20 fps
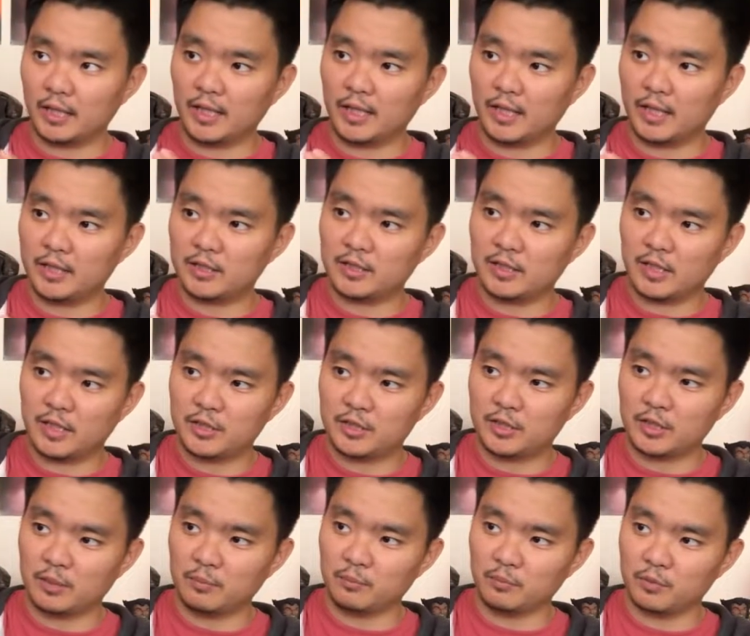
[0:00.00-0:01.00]
eyes lights
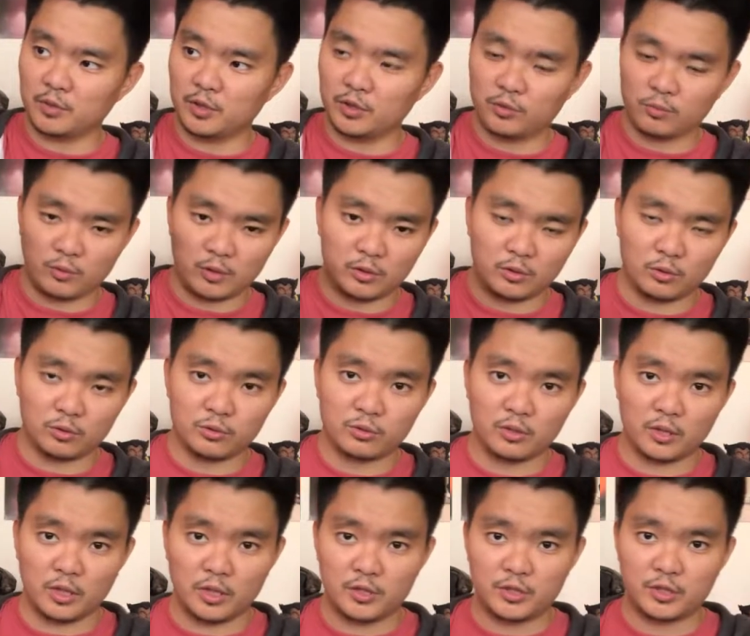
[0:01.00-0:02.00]
up. This one also
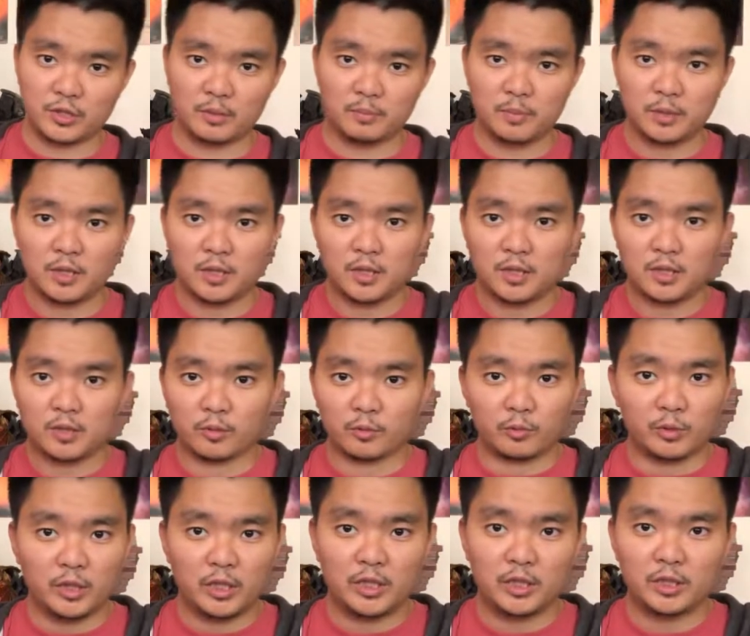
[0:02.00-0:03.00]
lights up.
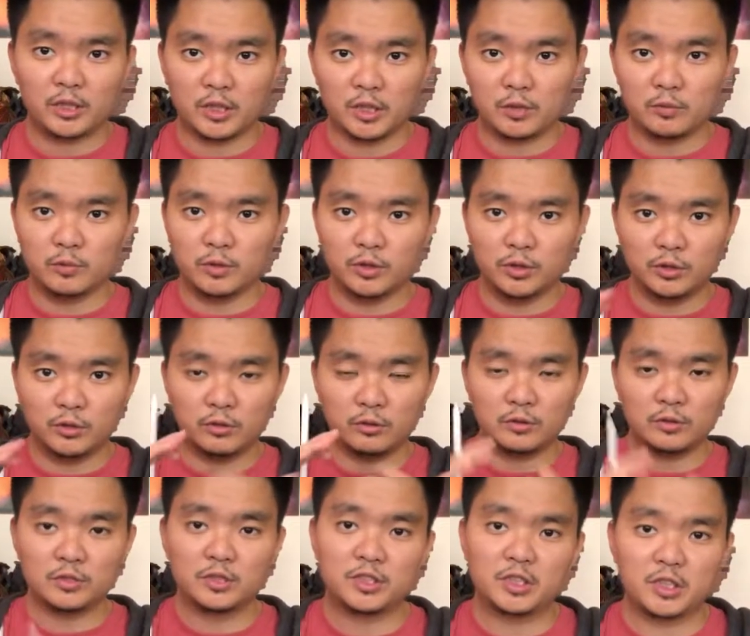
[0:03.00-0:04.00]
Really good. When
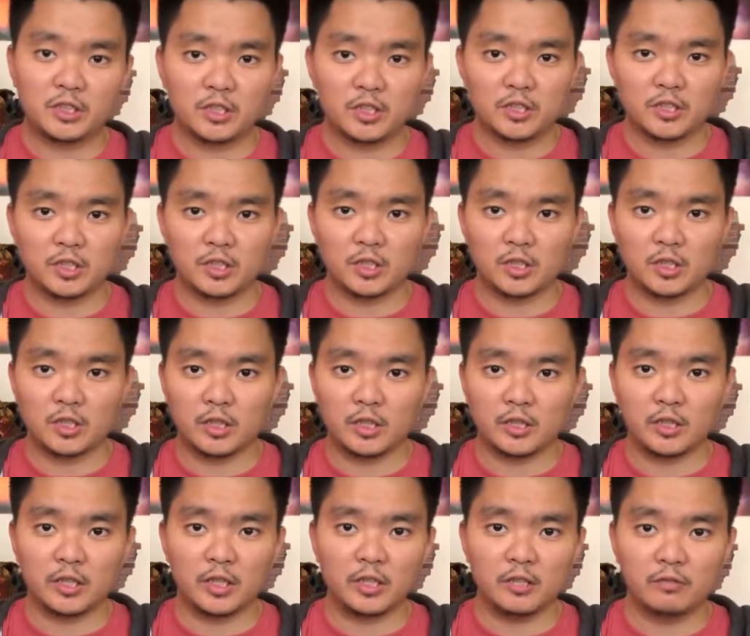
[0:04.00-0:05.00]
you see this
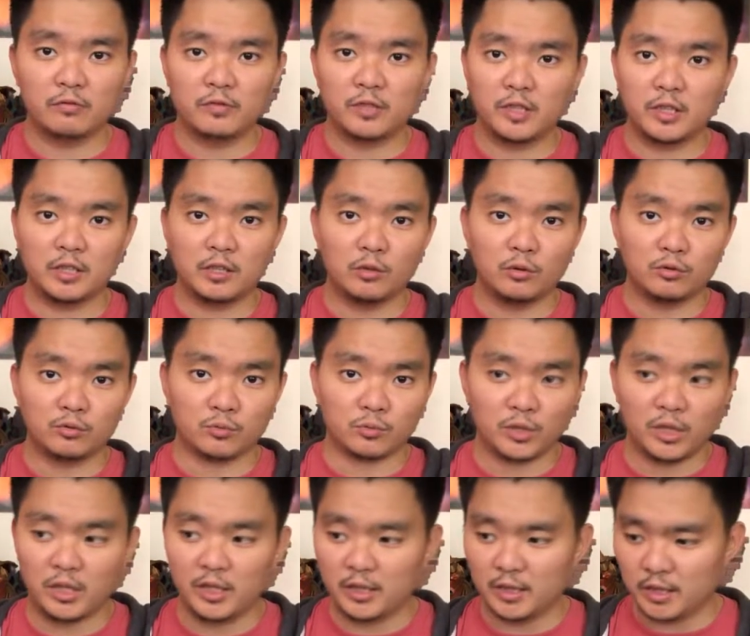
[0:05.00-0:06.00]
in the evening, it looks
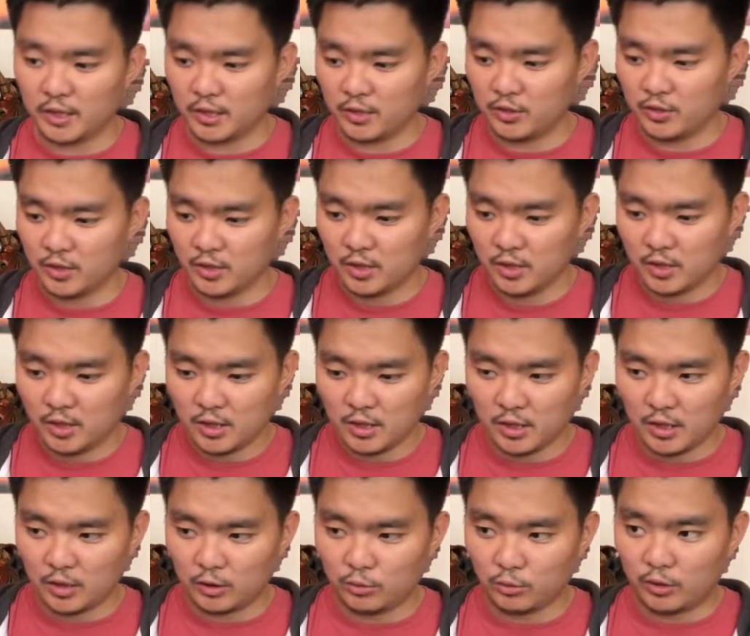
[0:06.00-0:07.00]
really nice
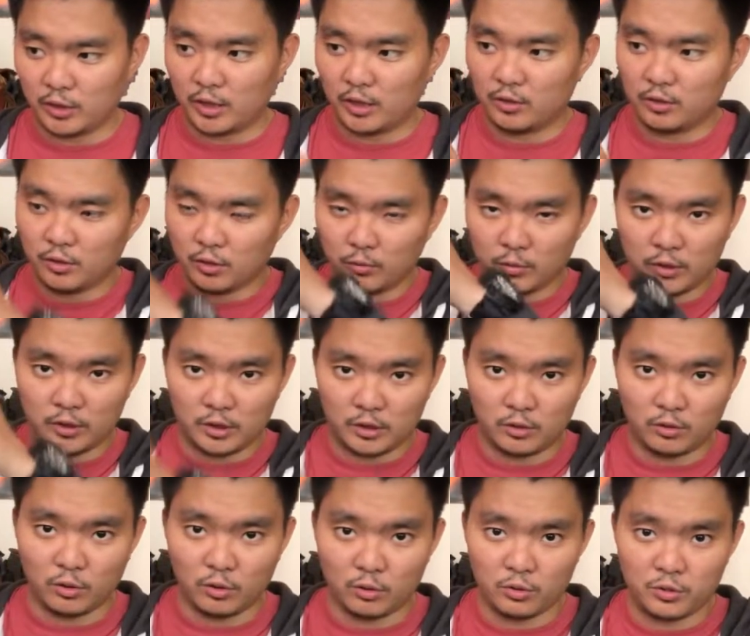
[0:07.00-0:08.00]
together with the
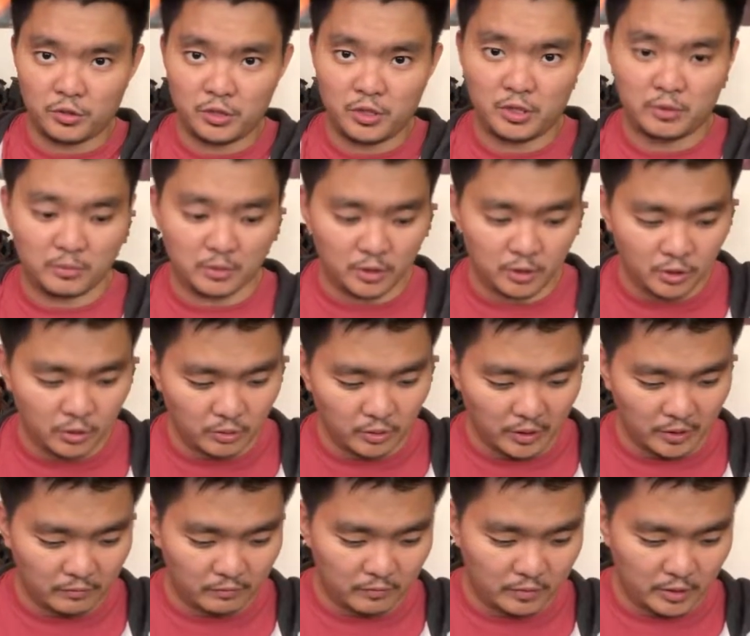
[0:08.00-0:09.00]
color scheme that you
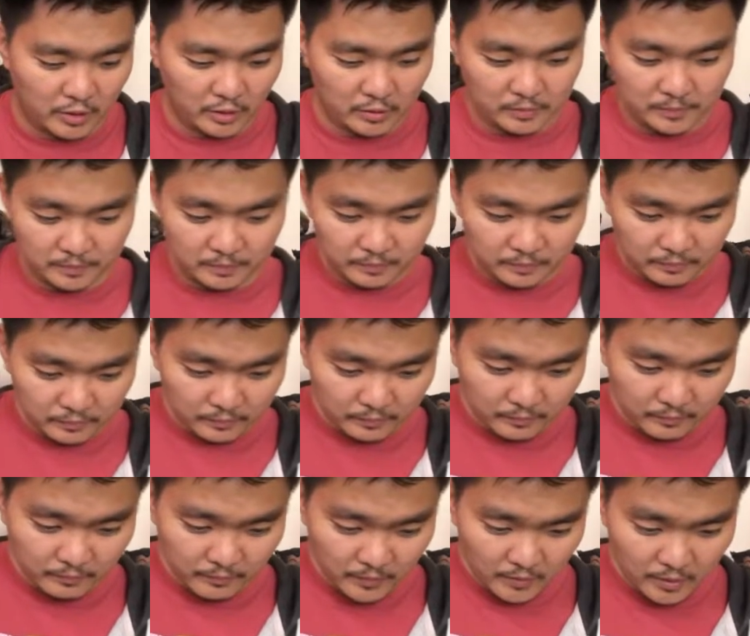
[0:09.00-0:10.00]
have there.
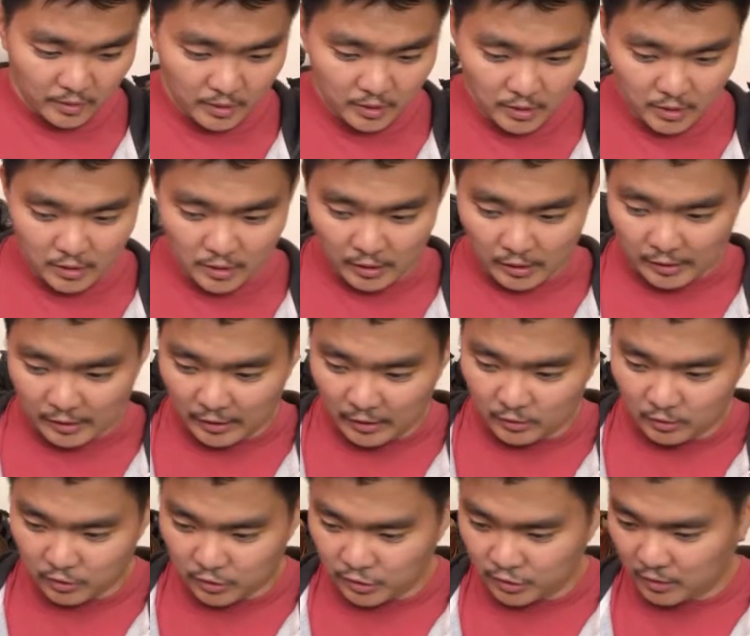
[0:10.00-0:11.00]

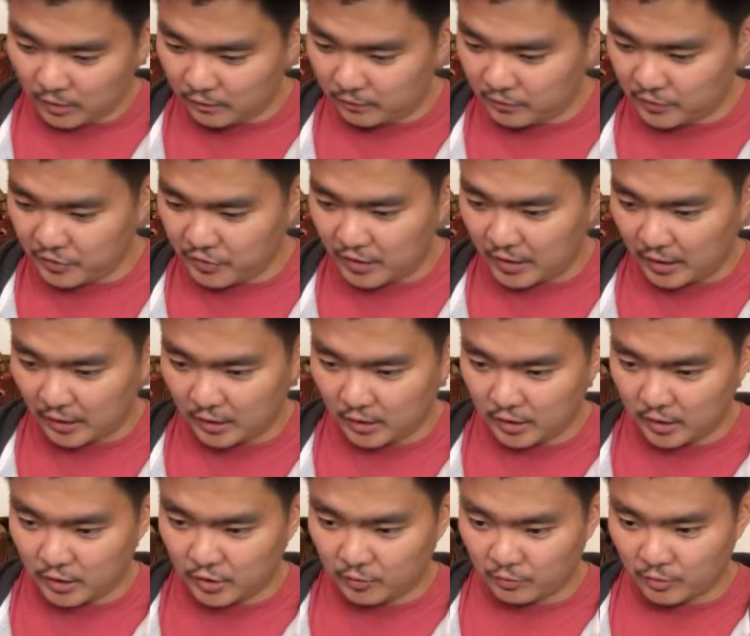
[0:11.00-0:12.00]
Another stuff is that
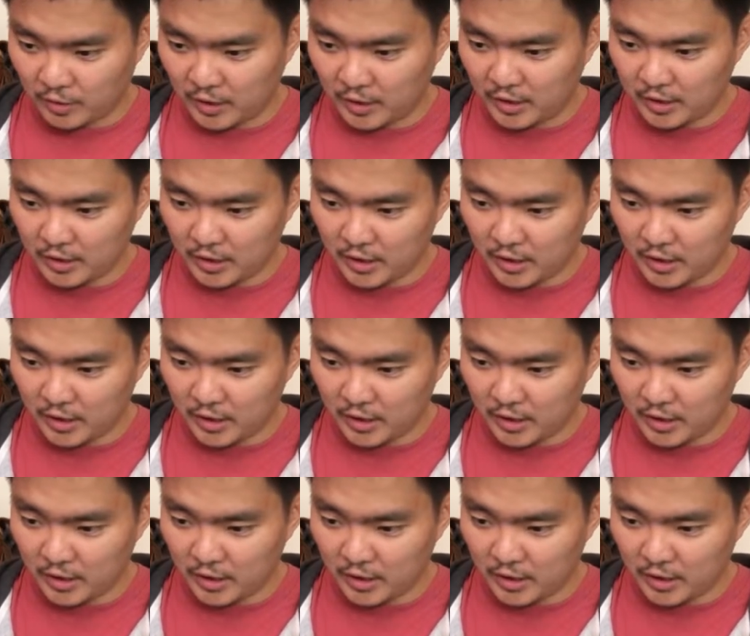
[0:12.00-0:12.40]
it's really